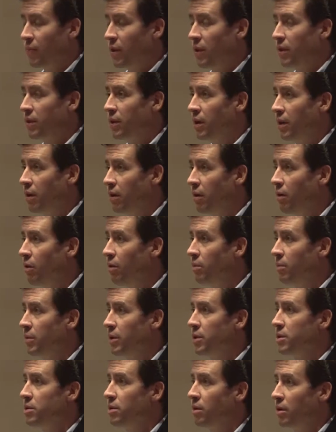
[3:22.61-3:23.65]
That they are
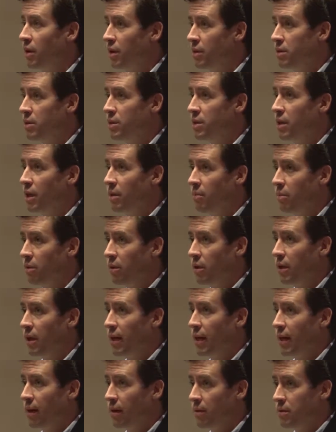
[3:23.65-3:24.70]
homeless or
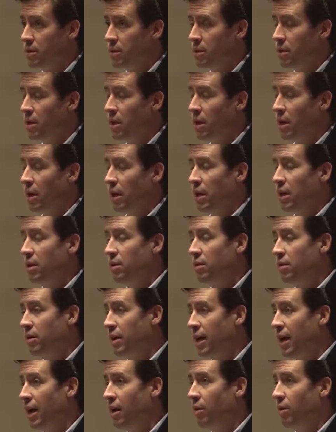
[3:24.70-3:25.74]
unstably housed, either
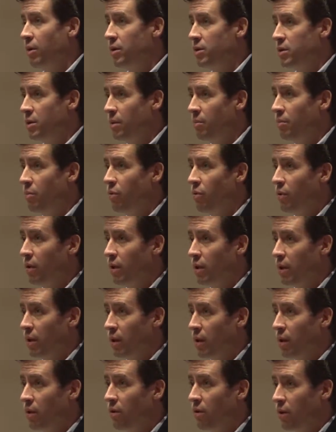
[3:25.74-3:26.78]
now or at some
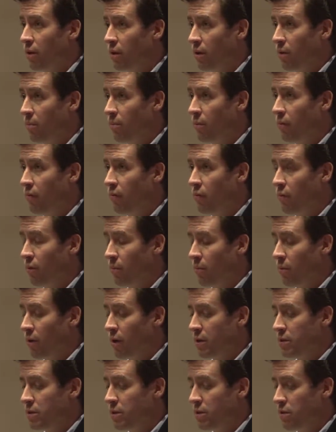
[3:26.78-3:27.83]
point earlier before
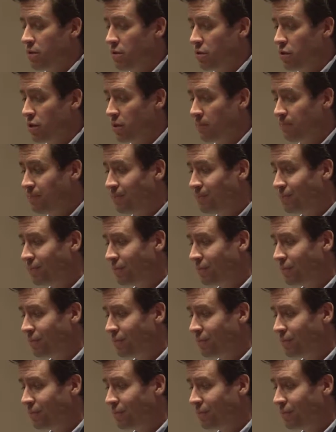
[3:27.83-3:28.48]
prostitution.